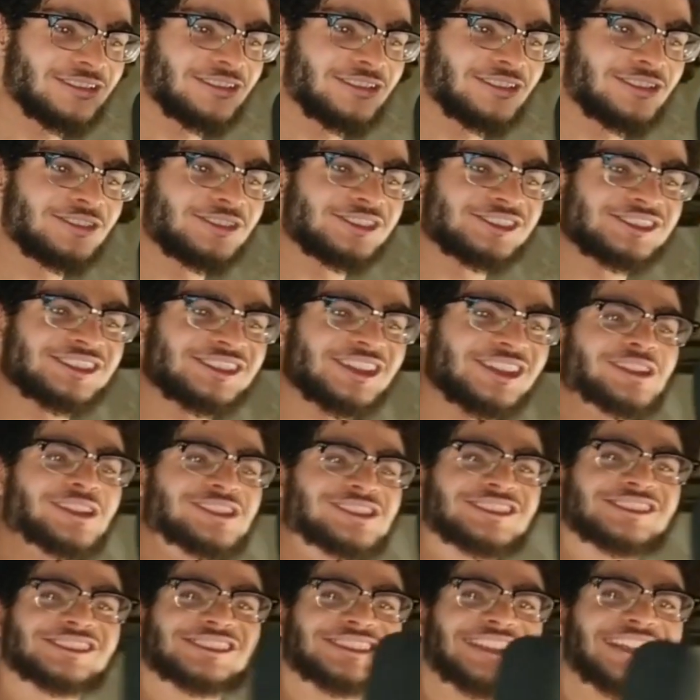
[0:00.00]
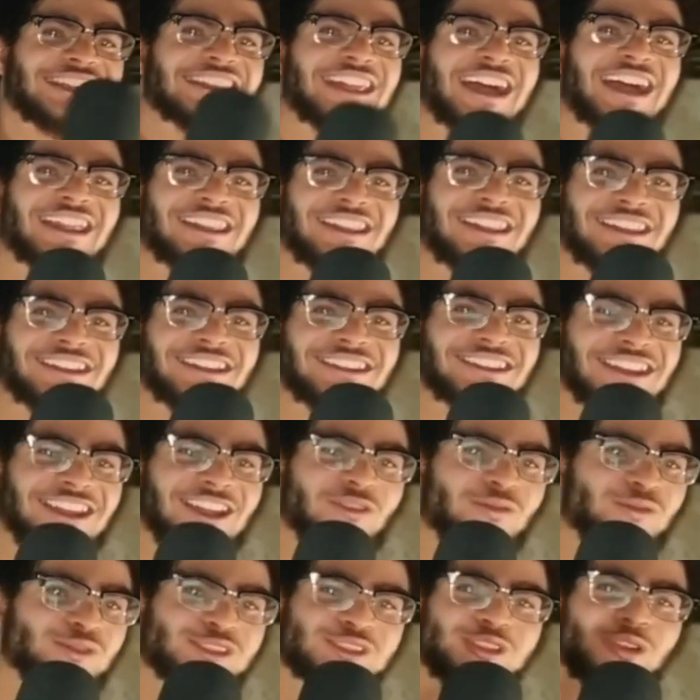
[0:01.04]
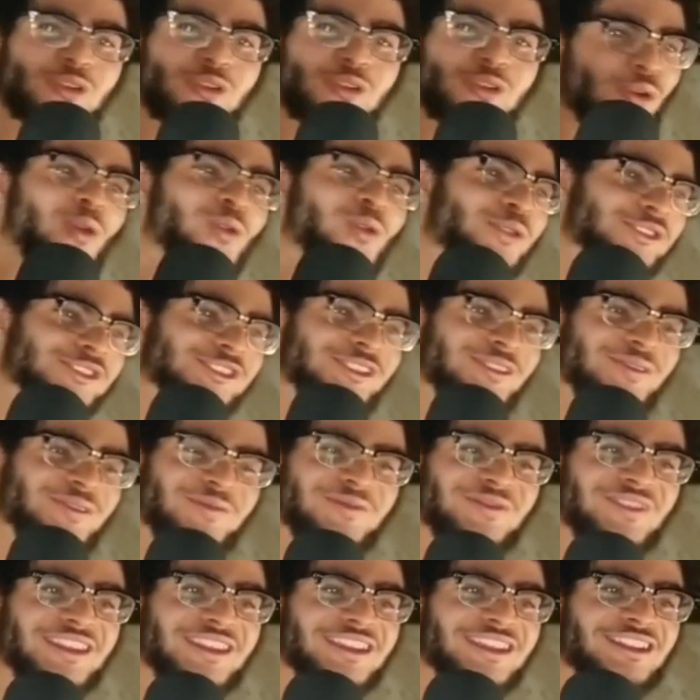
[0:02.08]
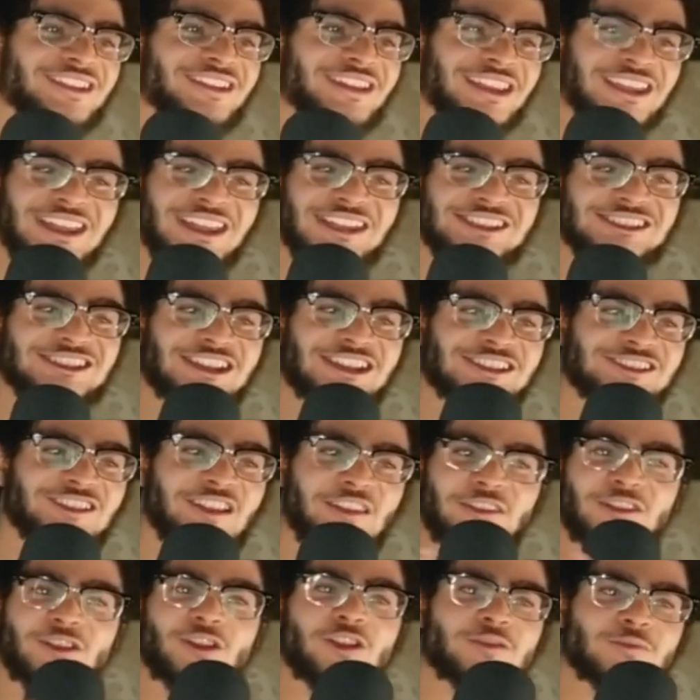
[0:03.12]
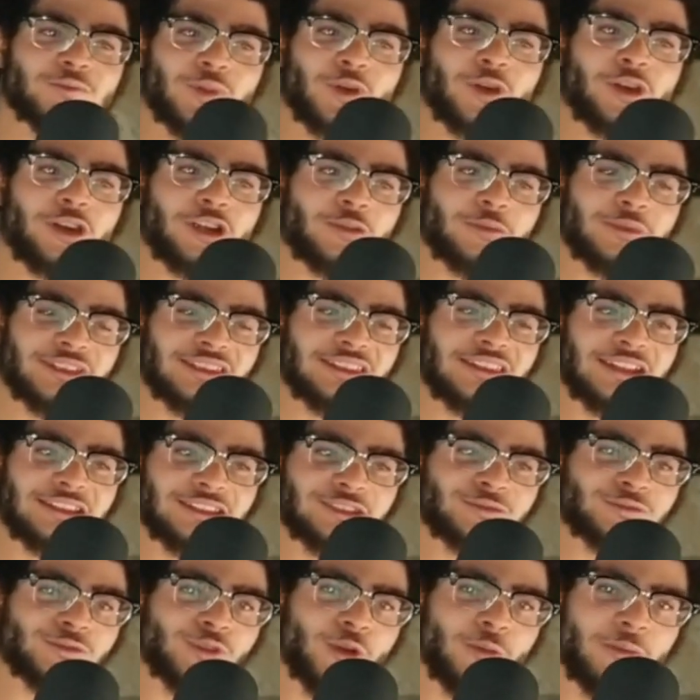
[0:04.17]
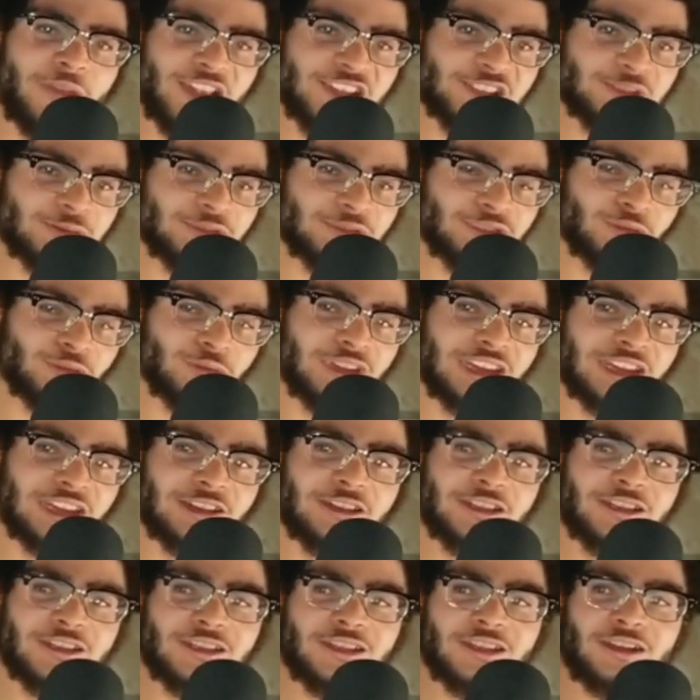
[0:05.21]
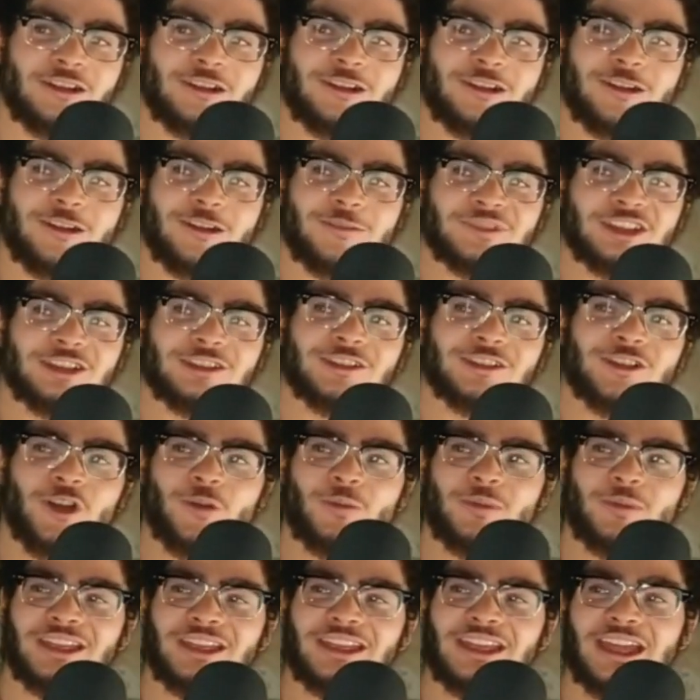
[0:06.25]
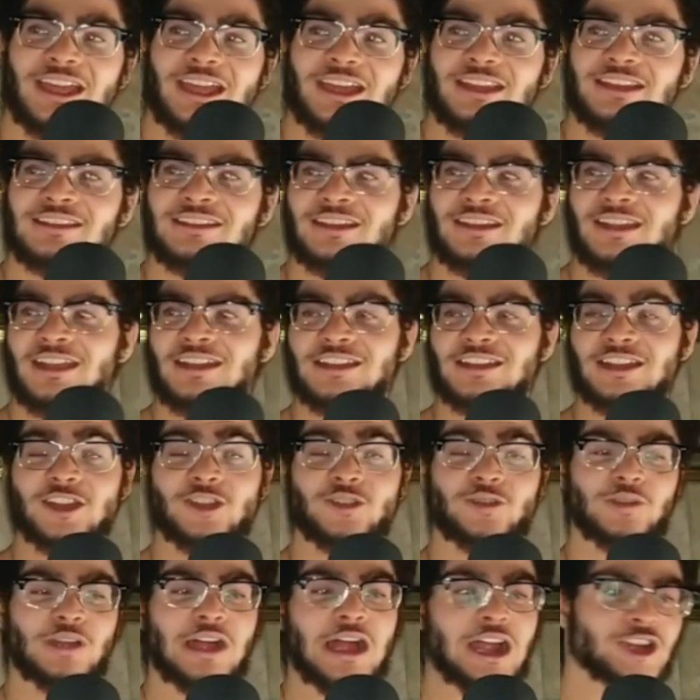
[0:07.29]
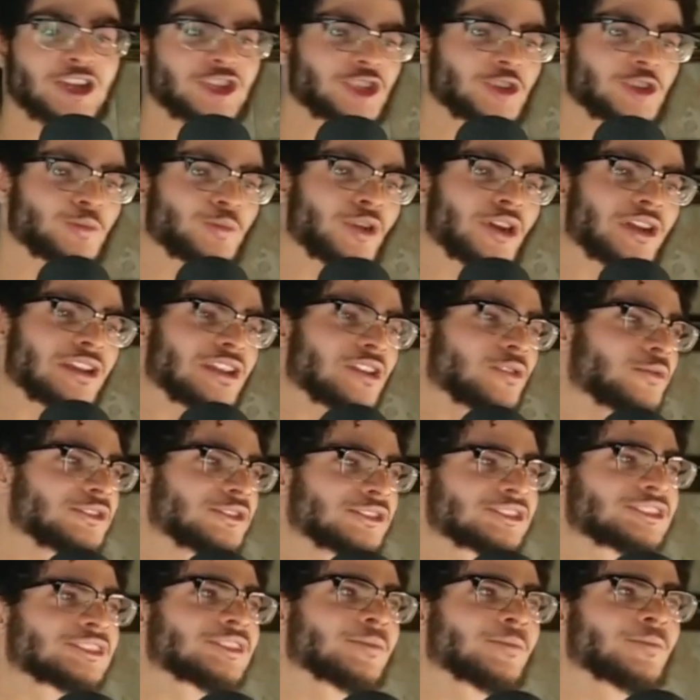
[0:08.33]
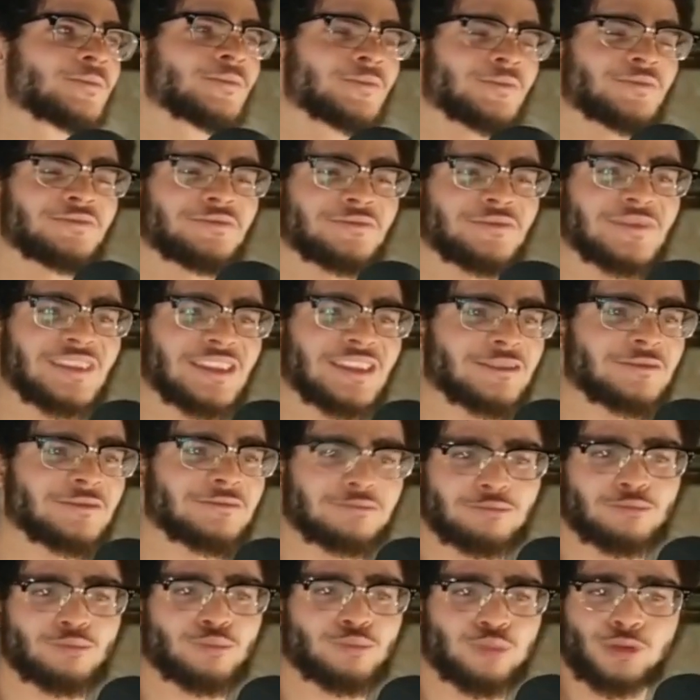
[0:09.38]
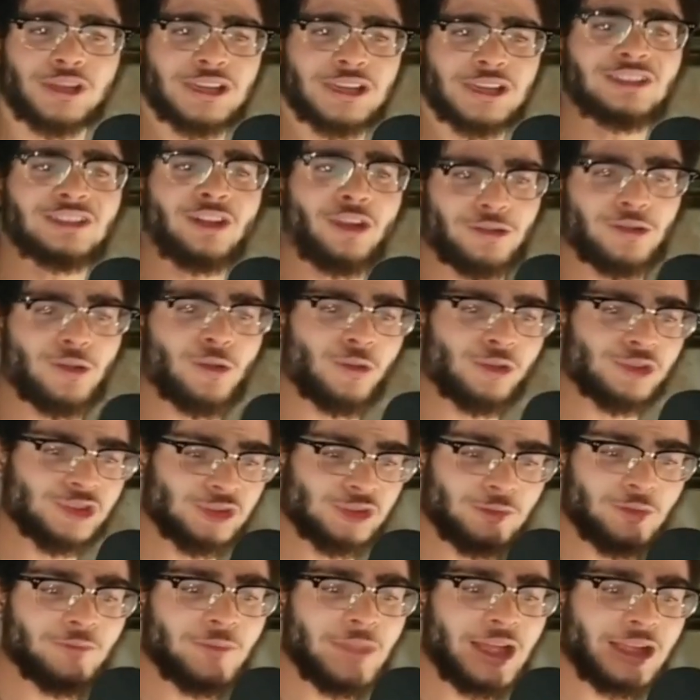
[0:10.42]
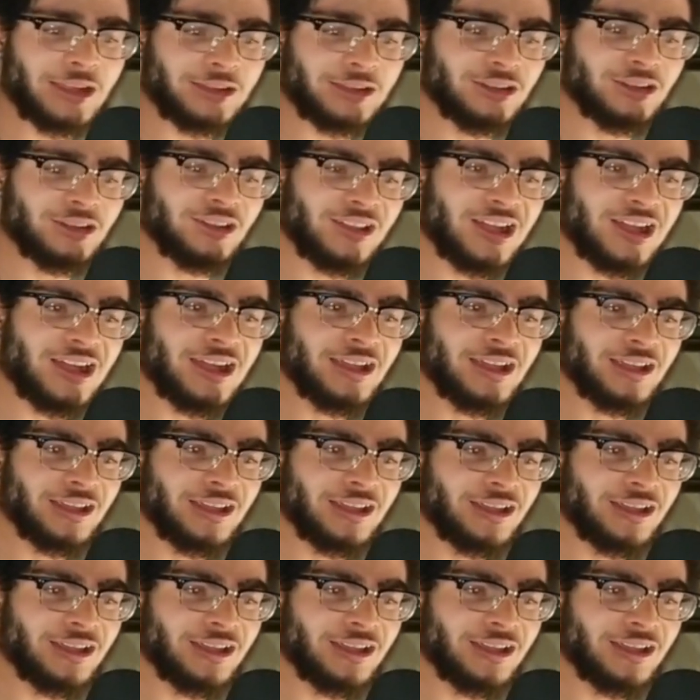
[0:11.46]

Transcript: You see the way she said that? Like it was so wholesome. Like it's nothing on par with like the romance between Kagome and Inuyasha, but it was pretty darn wholesome. I'm not gonna lie.